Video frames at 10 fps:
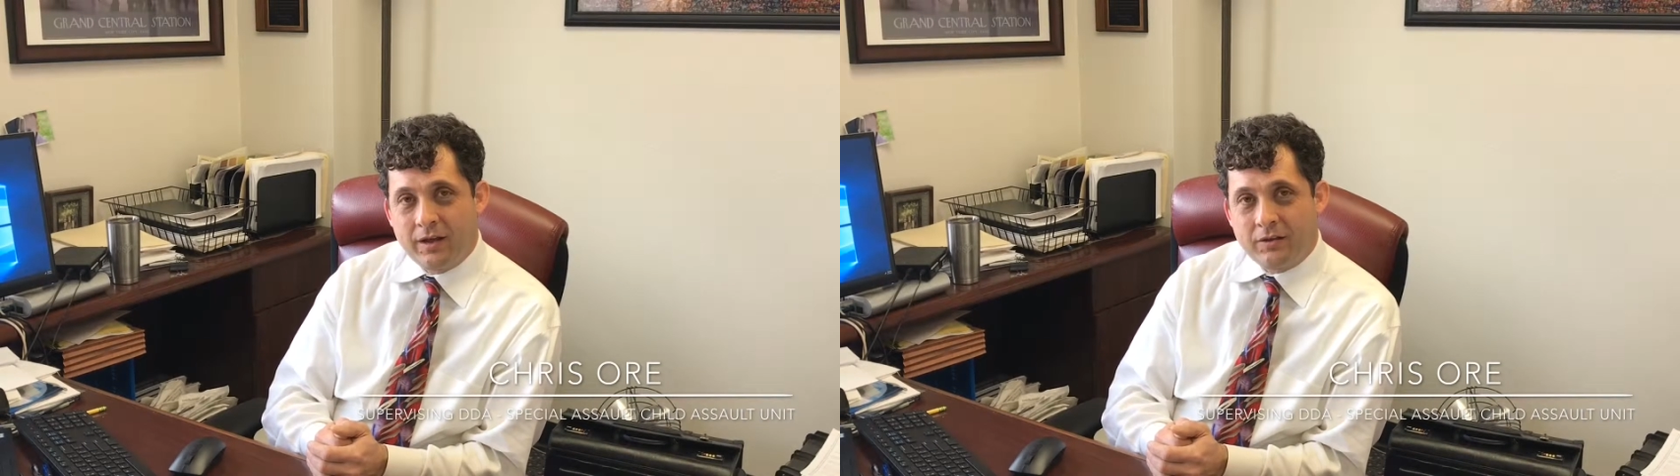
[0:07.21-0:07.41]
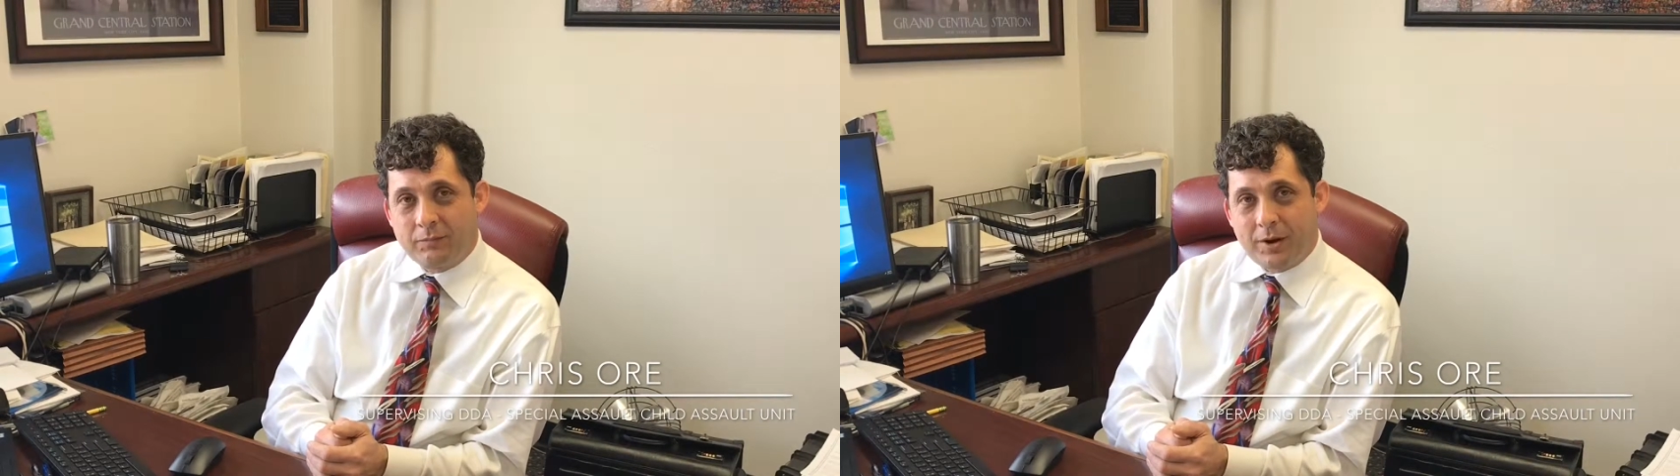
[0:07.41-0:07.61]

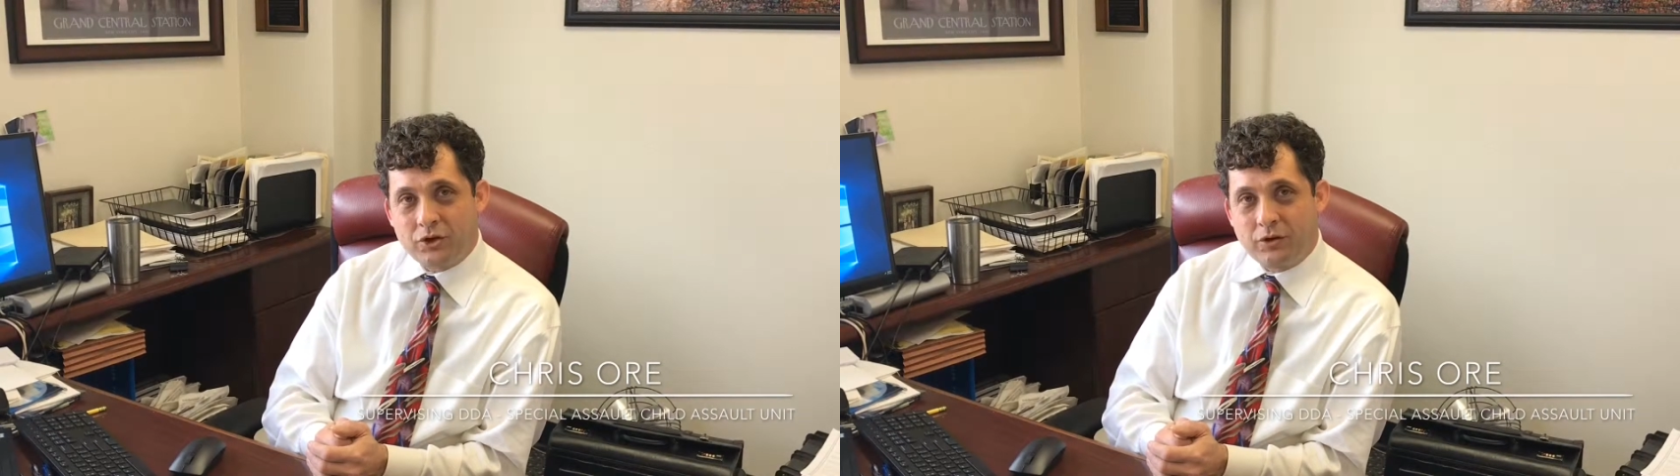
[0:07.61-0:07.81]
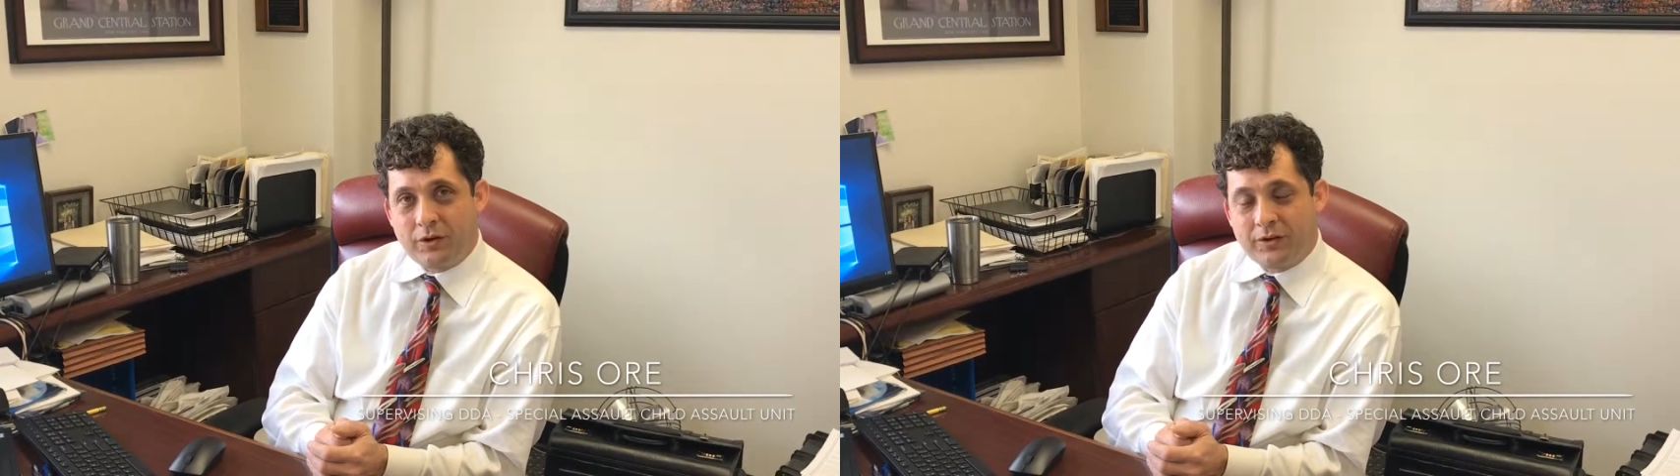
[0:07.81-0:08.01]

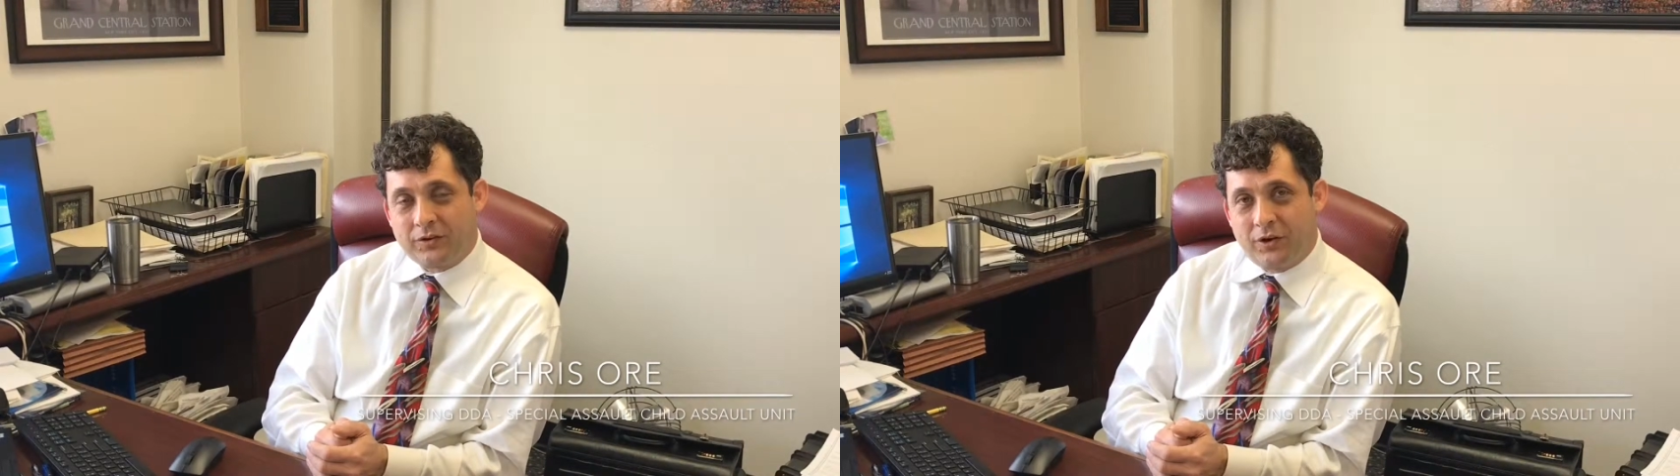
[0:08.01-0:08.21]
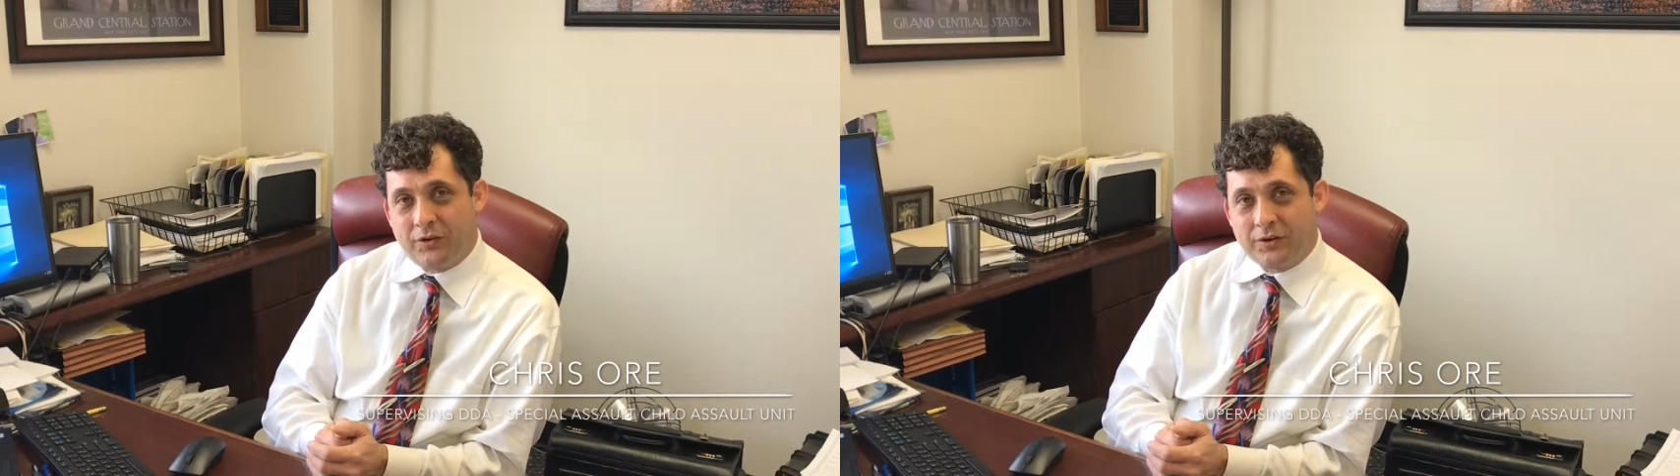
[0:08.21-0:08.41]
Special
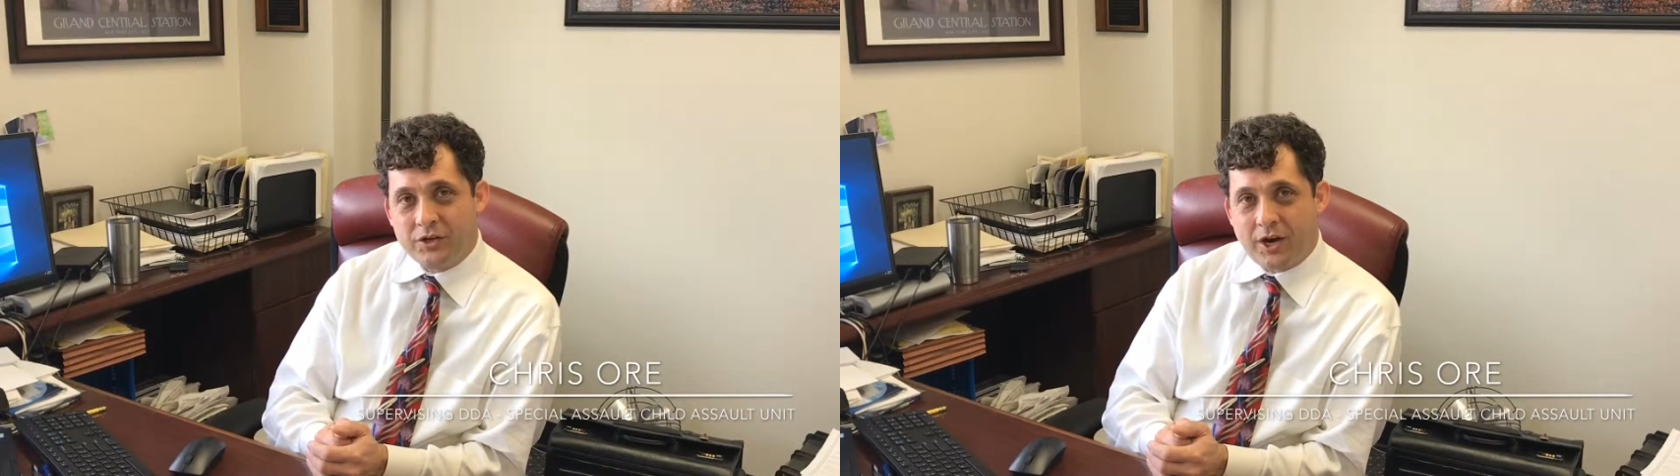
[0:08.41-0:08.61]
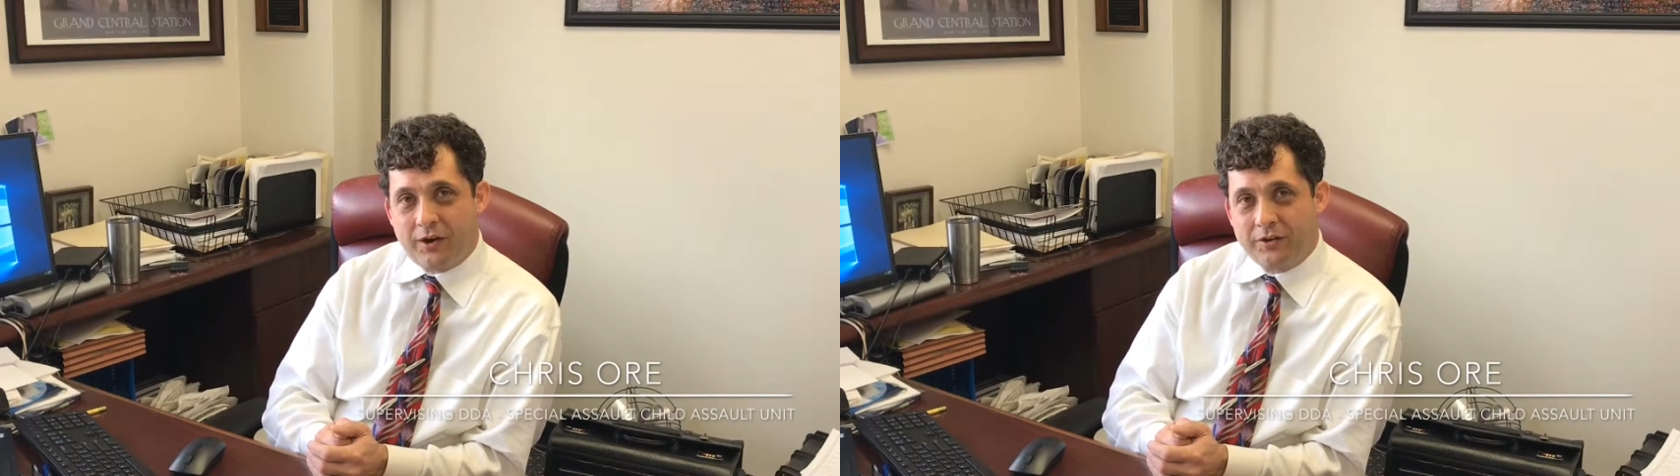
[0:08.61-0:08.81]
Assault and
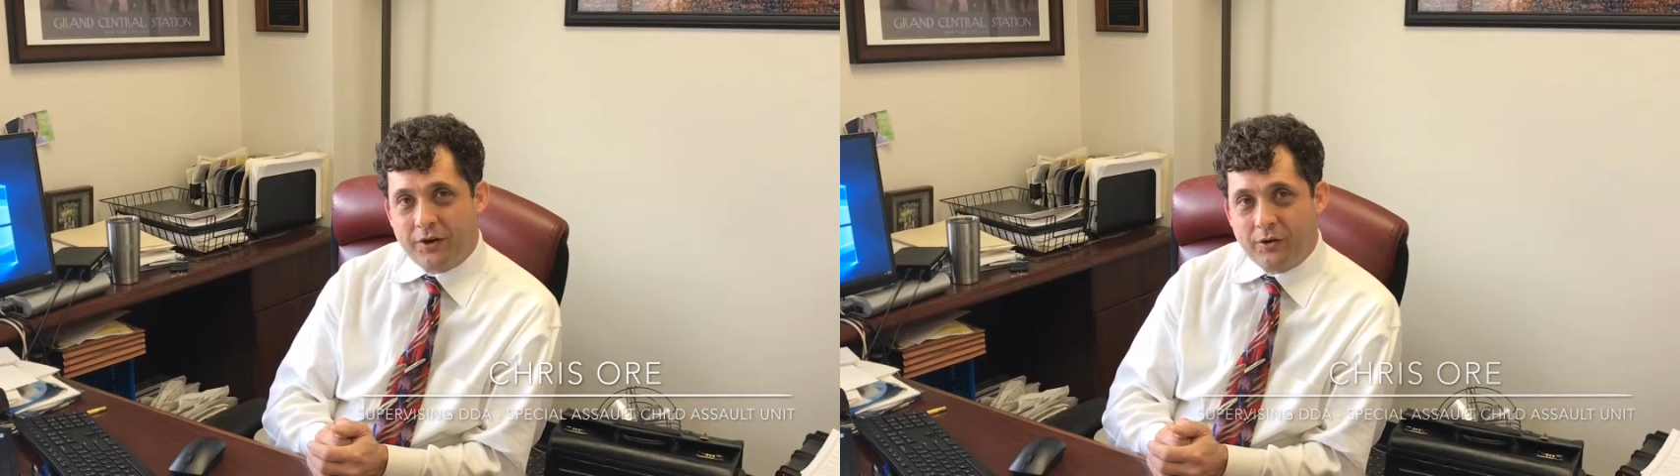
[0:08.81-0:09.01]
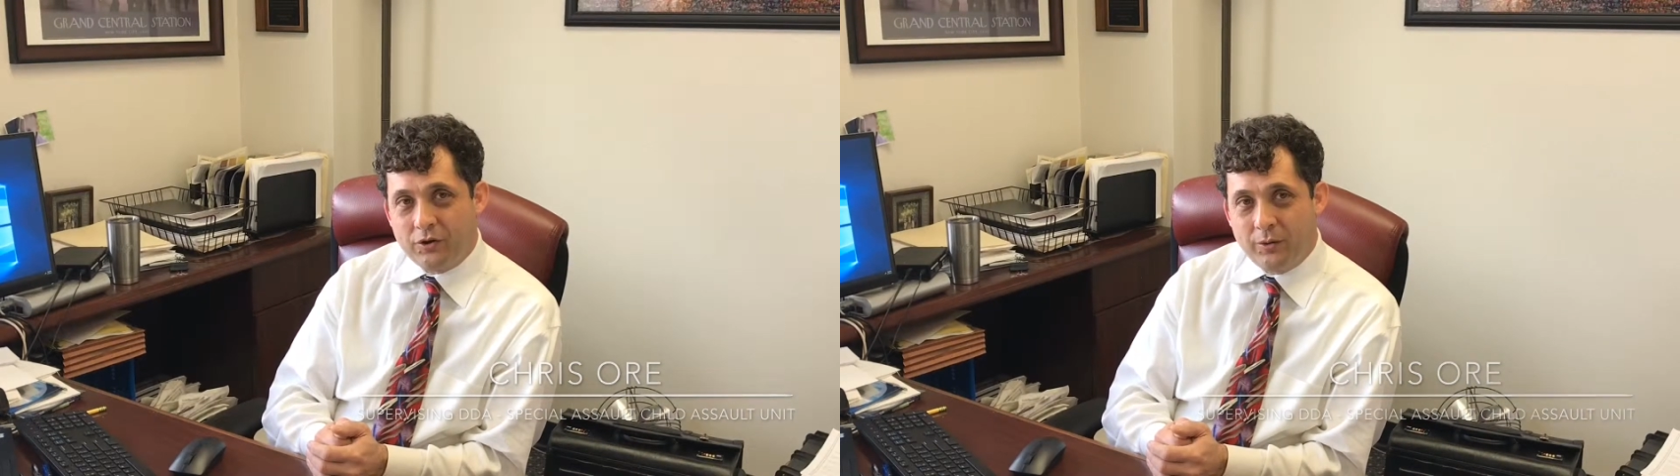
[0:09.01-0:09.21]
Child
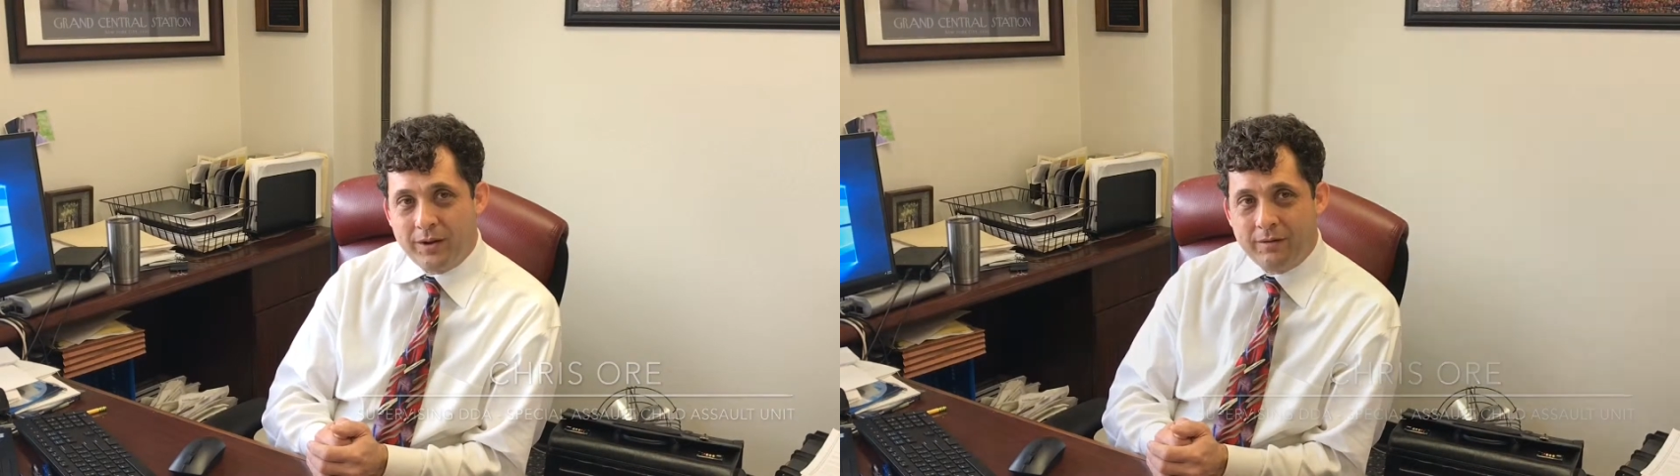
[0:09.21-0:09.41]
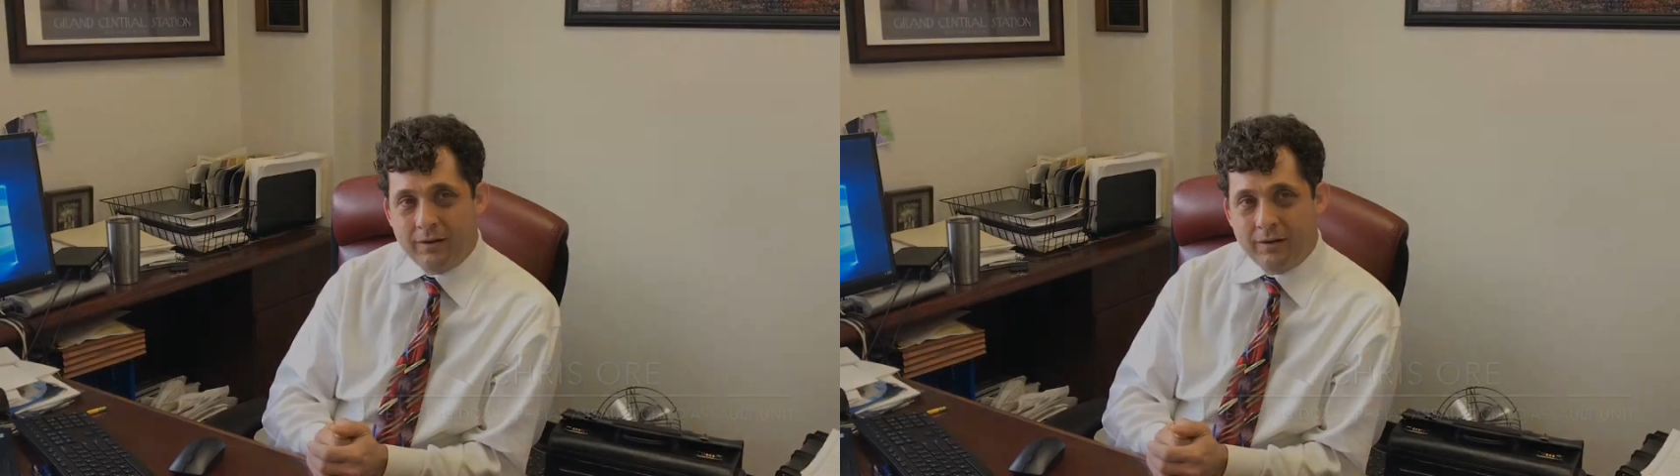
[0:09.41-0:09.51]
Assault Unit.